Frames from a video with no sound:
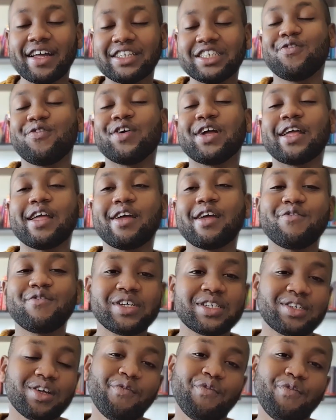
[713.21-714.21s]
Just forgive
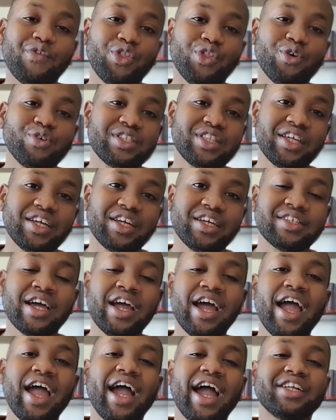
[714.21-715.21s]
yourself for those things
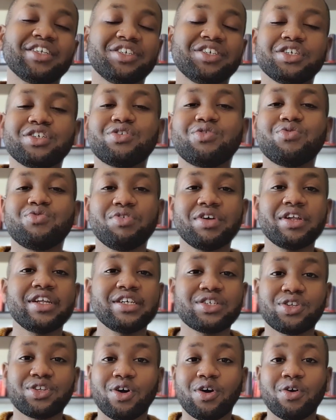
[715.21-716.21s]
and just really
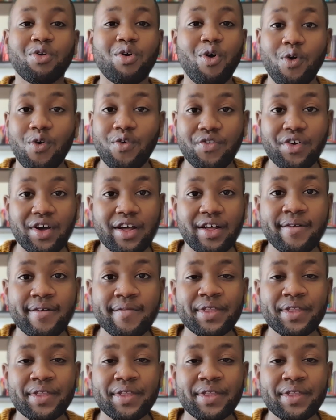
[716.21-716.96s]
start over.